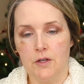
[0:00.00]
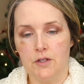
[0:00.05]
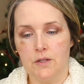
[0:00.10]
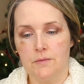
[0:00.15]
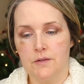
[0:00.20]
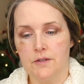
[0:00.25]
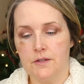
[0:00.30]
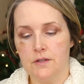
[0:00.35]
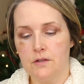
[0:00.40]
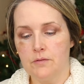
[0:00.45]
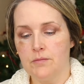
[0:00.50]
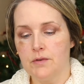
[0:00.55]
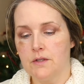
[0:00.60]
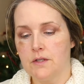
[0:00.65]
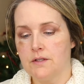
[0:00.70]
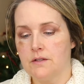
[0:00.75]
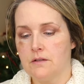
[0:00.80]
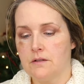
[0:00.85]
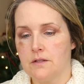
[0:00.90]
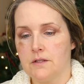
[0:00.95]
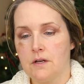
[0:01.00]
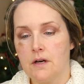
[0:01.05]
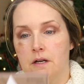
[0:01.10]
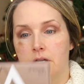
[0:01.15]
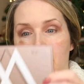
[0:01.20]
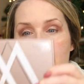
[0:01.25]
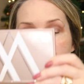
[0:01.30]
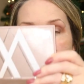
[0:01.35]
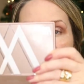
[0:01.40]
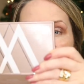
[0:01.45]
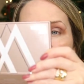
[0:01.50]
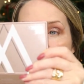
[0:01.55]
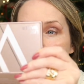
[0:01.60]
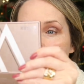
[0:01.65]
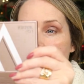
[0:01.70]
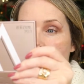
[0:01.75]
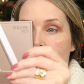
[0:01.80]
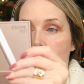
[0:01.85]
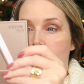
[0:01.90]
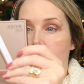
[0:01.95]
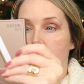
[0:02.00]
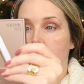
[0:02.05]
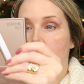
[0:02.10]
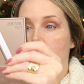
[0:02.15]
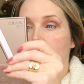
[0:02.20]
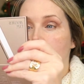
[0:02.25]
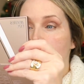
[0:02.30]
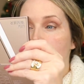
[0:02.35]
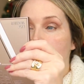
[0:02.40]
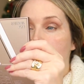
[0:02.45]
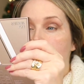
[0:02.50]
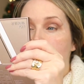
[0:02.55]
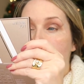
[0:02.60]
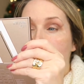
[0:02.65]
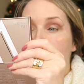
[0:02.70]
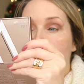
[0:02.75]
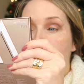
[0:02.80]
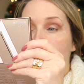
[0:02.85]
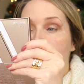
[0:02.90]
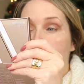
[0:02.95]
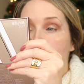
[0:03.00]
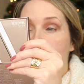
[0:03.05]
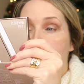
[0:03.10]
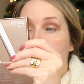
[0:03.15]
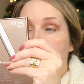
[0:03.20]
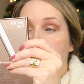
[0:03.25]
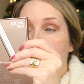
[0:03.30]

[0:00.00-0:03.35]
I'm just going to put a tiny bit on and then I'll put it on with my fingertips.